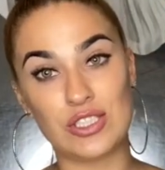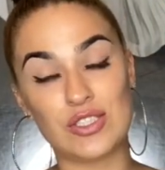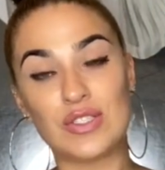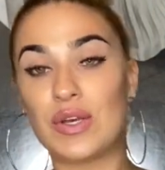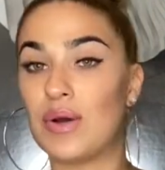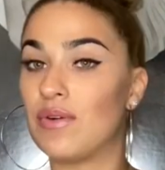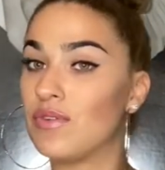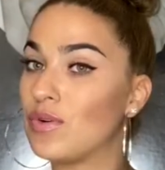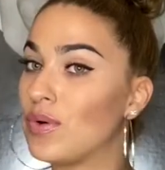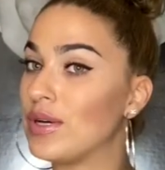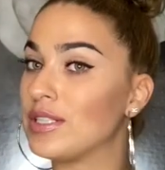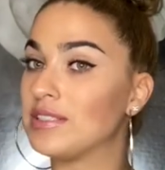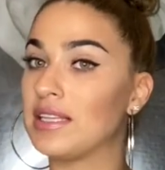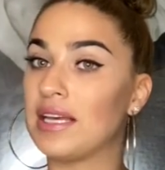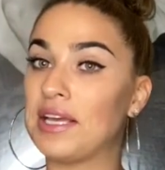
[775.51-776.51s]
So of
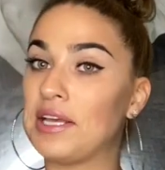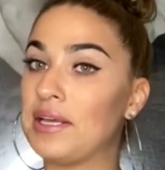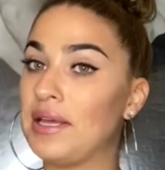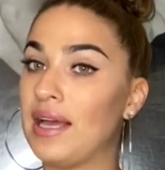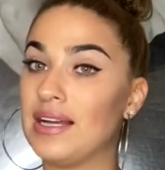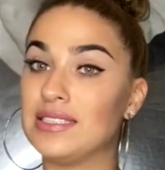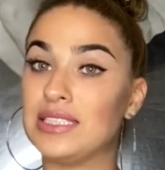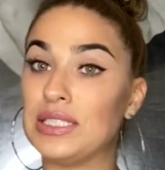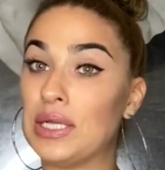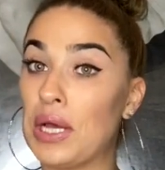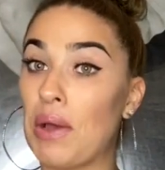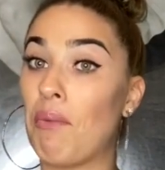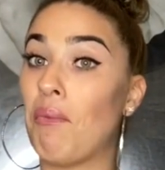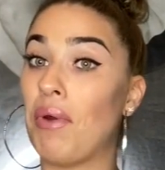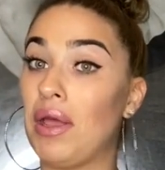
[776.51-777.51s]
course, like, yeah, I did
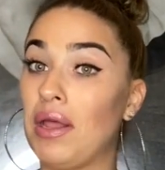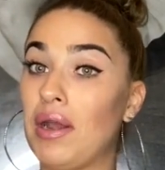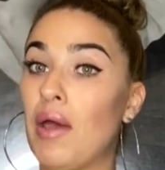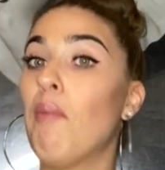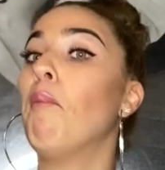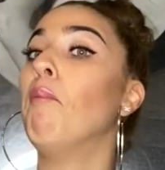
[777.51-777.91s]
not win,